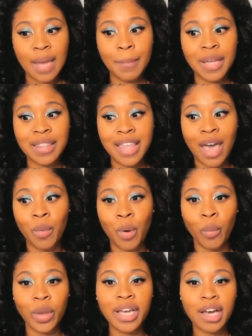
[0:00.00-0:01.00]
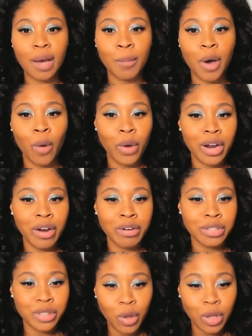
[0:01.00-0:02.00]
But then when we come on,
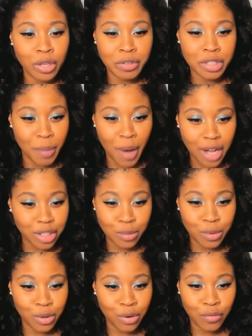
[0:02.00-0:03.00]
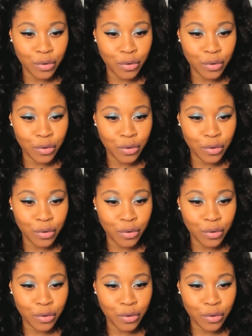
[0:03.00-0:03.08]
we're solely responsible